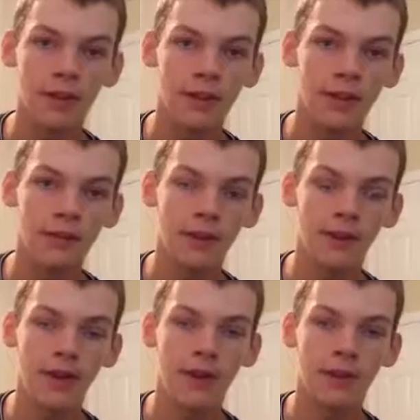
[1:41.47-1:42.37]

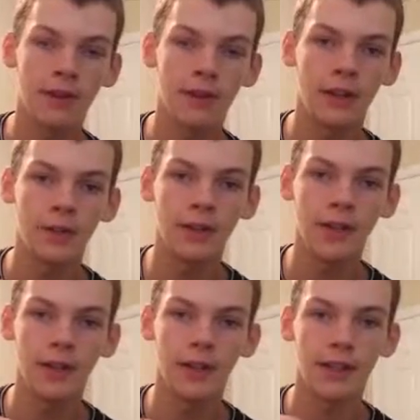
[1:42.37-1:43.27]
75, and
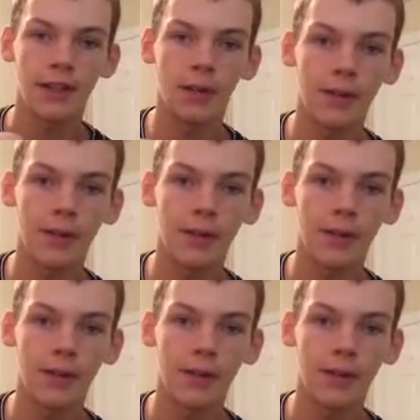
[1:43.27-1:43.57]
110 candela